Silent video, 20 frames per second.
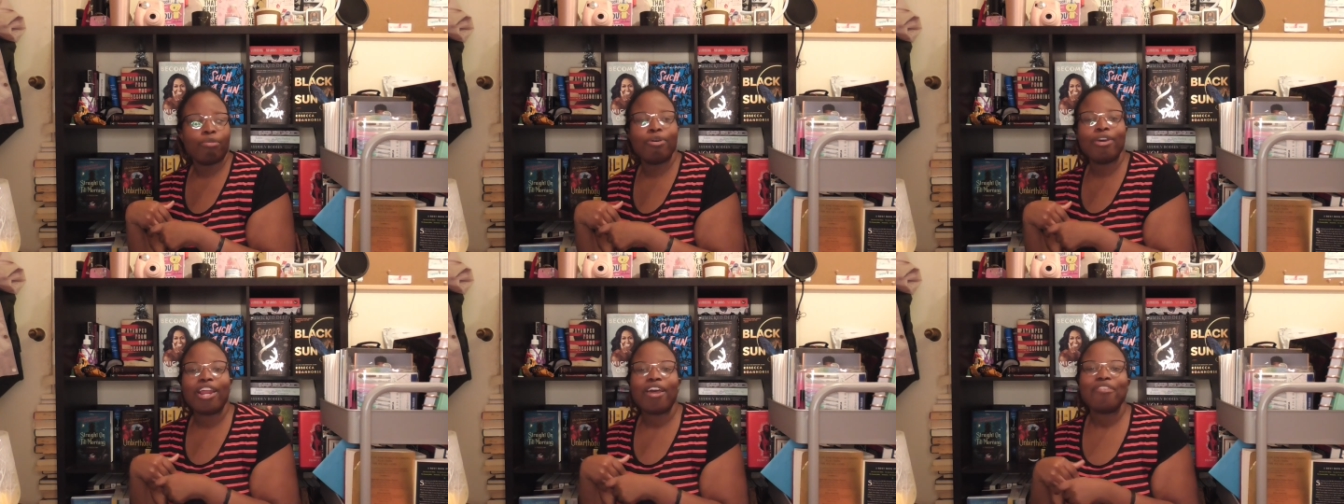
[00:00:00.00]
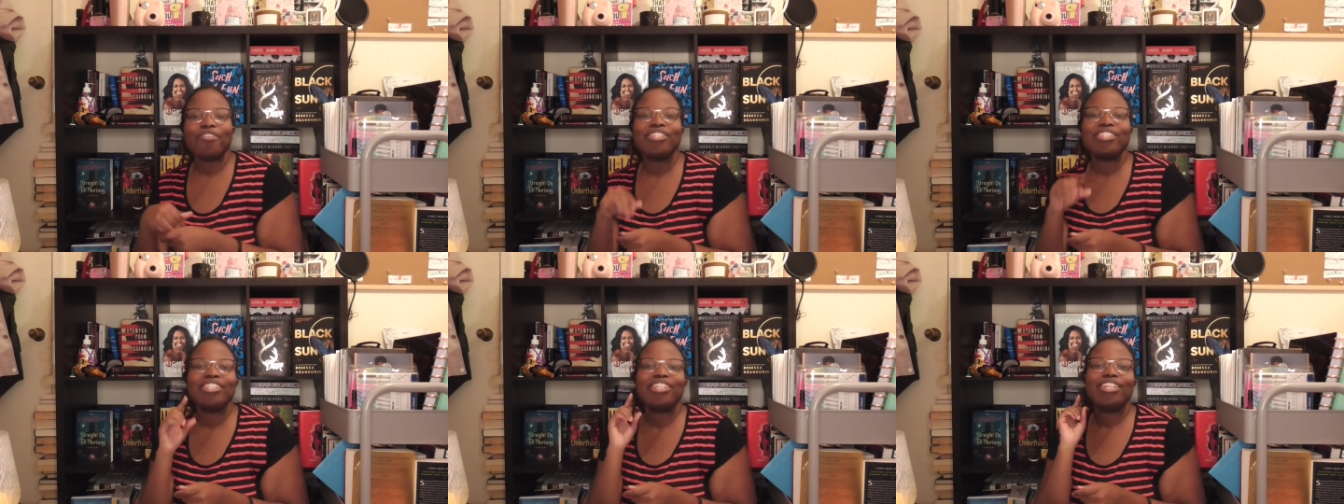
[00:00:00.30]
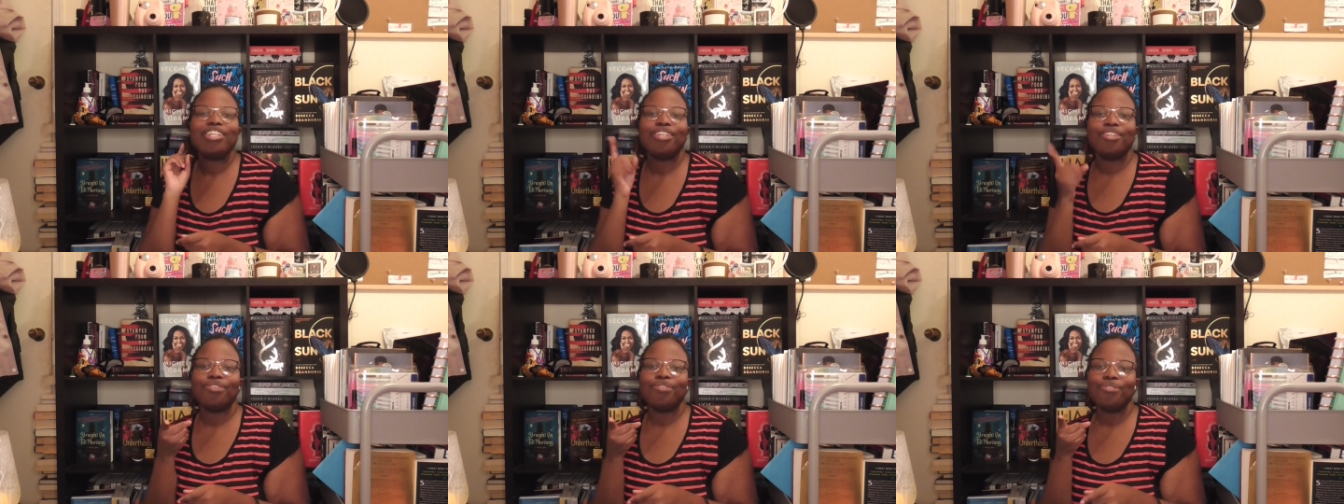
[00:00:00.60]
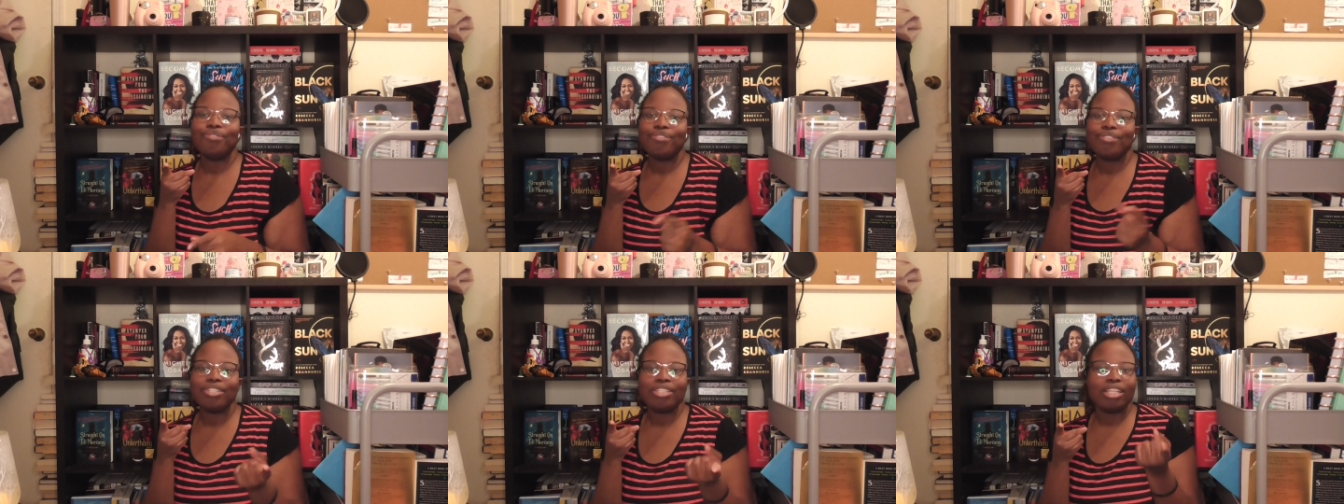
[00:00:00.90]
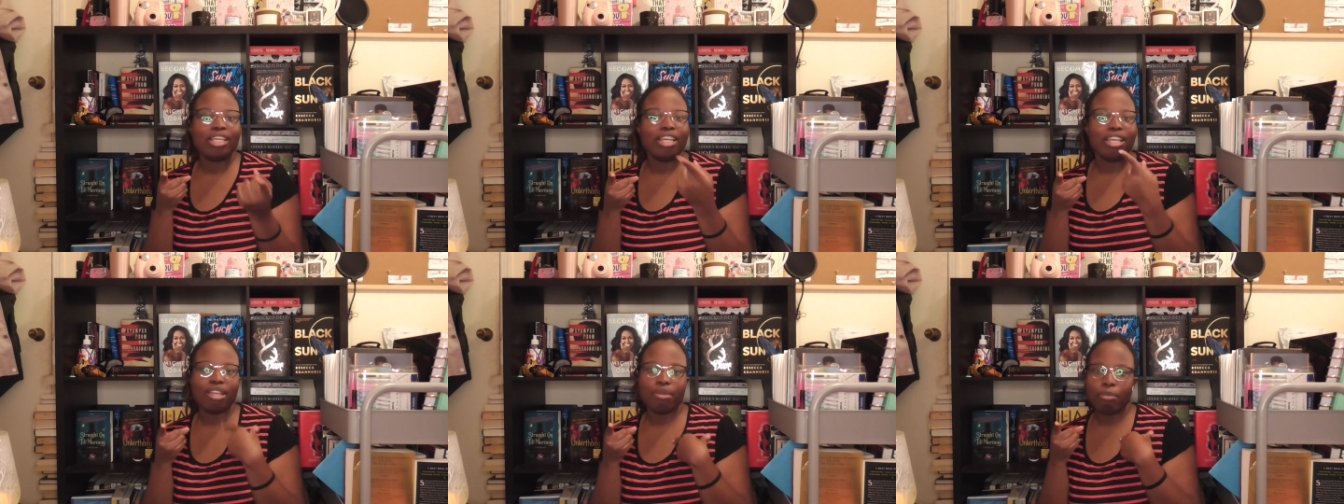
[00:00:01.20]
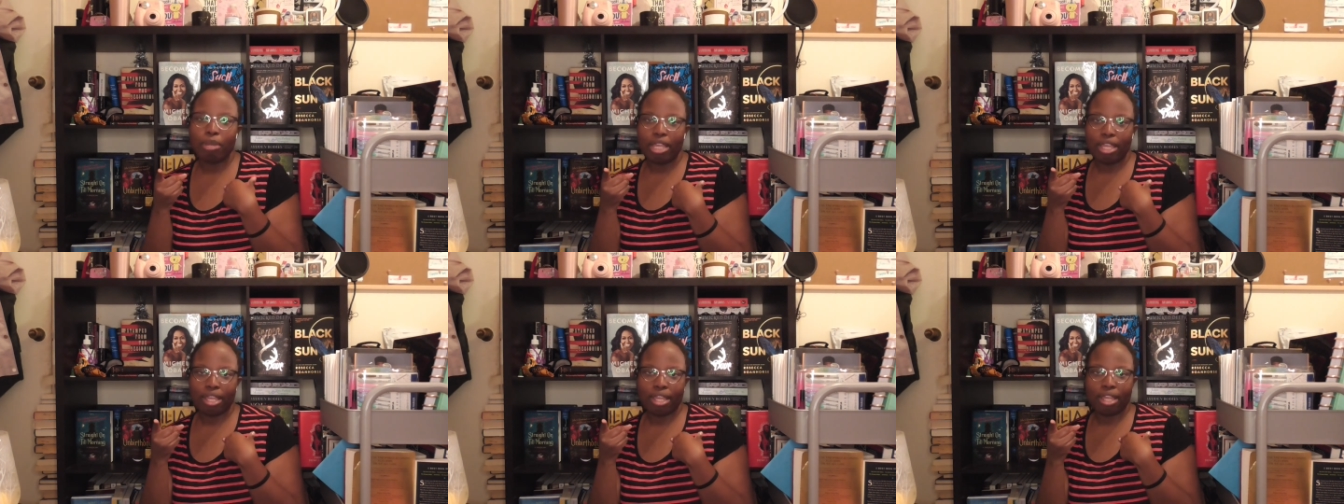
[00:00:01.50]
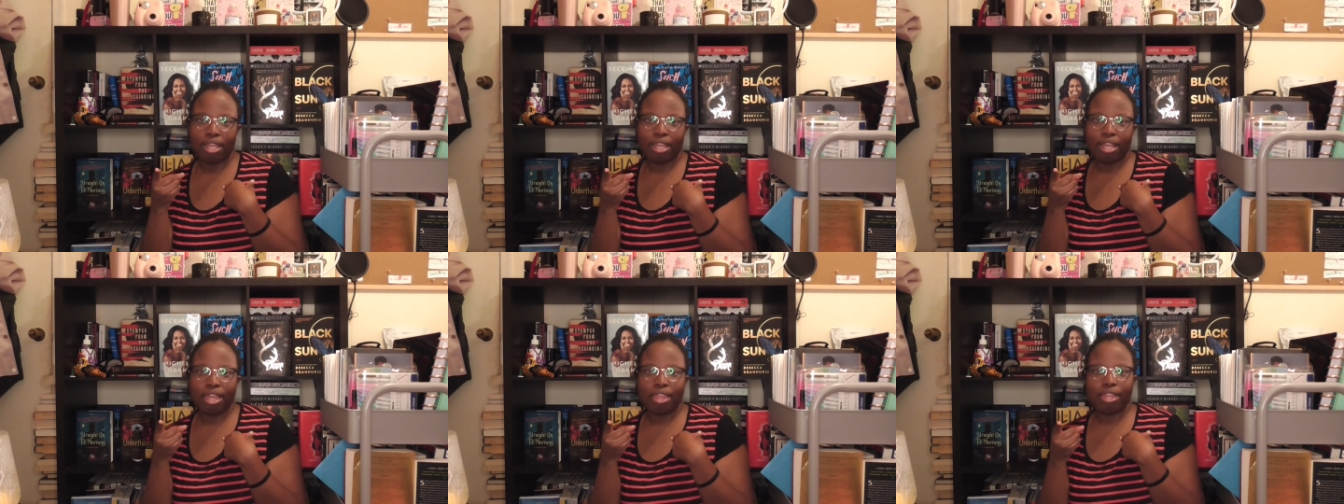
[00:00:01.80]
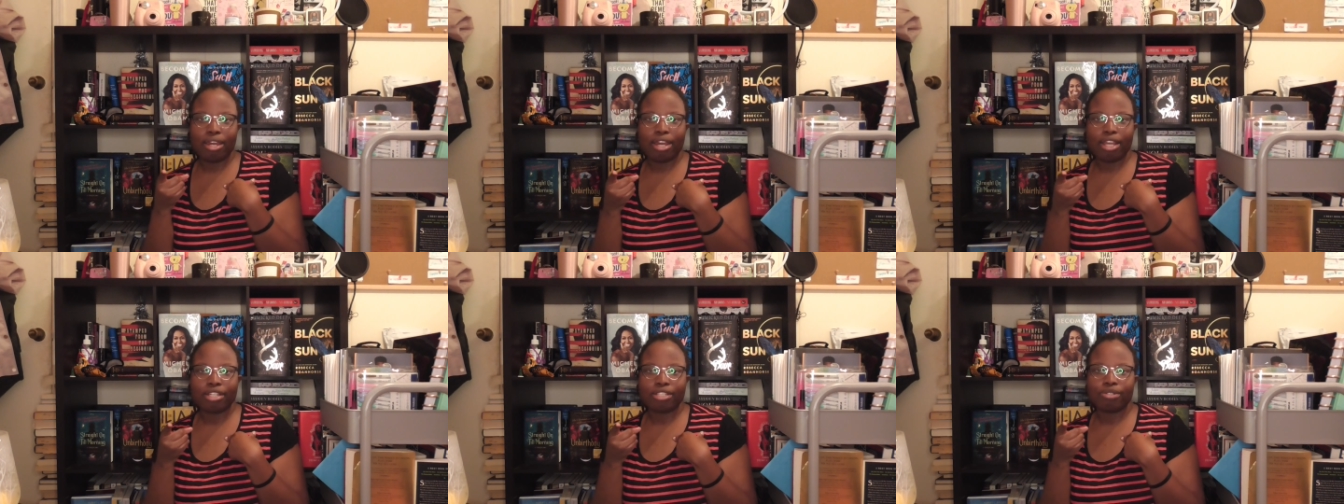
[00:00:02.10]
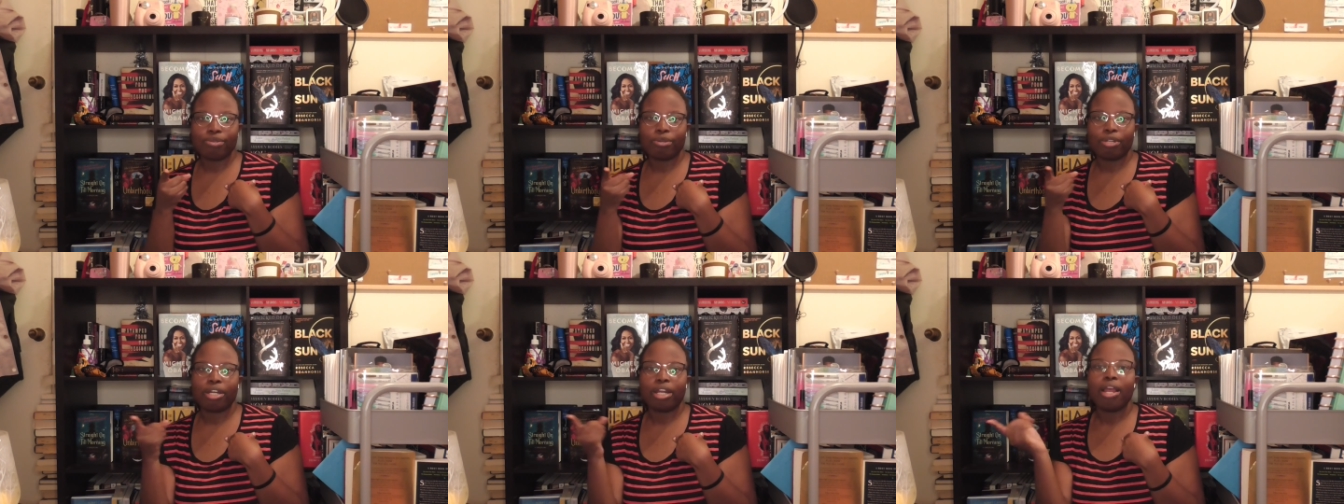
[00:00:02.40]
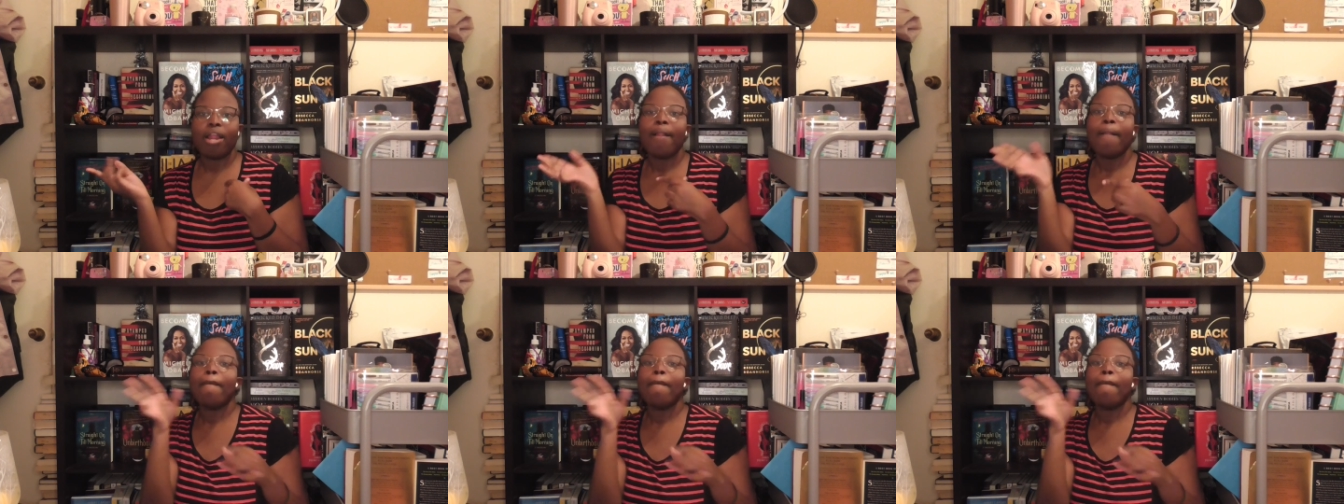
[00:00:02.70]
But I will see you seeing me in the next one.